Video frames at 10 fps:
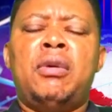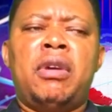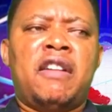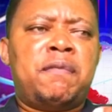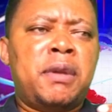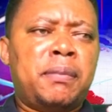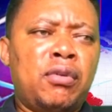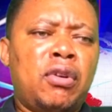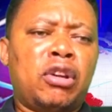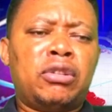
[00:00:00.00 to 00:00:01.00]
We have people
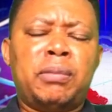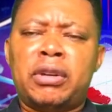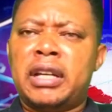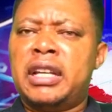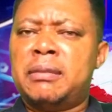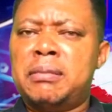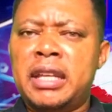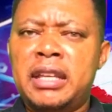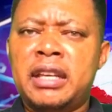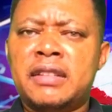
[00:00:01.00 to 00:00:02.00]
who got born again
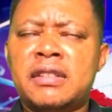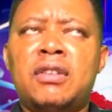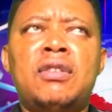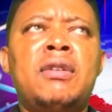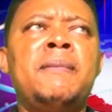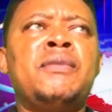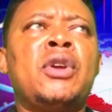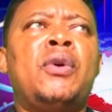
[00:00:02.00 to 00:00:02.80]
many years ago.